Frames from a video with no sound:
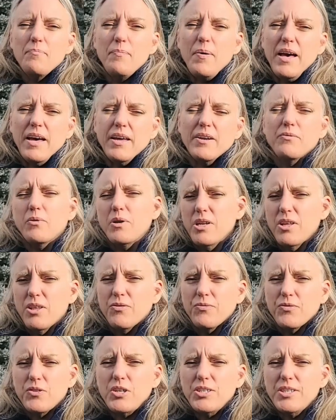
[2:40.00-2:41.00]
but one of
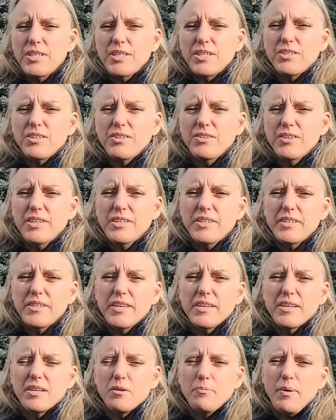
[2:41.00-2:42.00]
the first things you need to
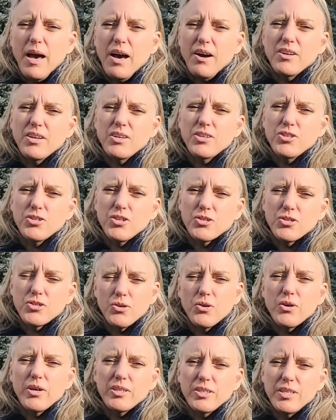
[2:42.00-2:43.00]
think about is your
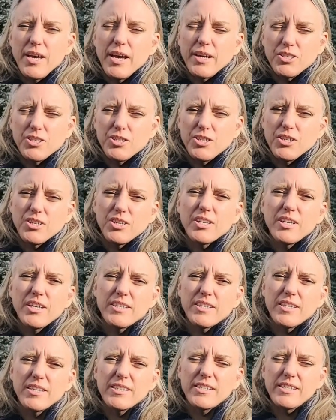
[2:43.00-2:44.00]
soil texture.
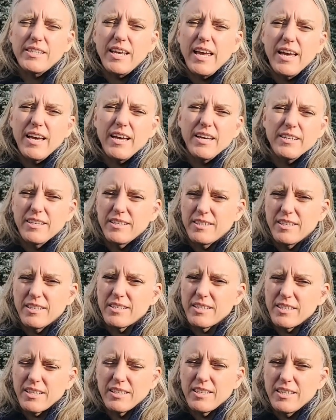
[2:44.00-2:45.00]
Is it sand? Is
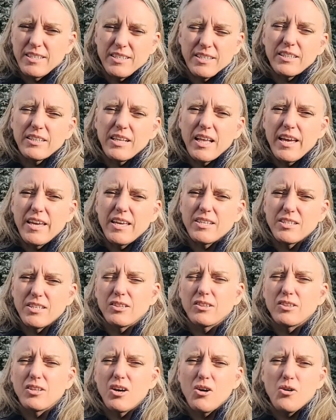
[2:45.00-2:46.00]
it, is it clay? Is it
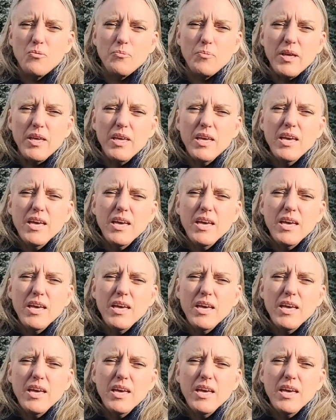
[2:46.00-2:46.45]
loam?